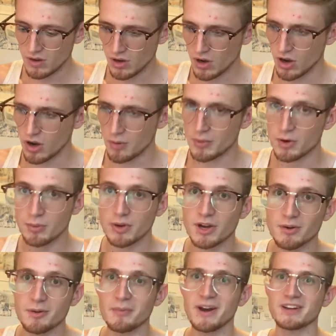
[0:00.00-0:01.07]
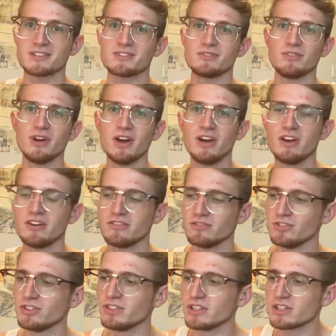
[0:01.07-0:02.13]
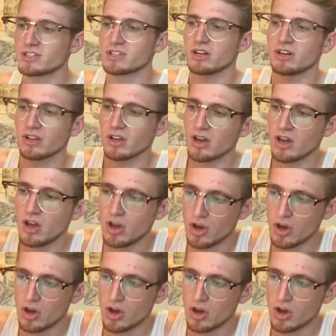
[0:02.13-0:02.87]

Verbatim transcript: Um, he'll be coming back soon. Really exciting.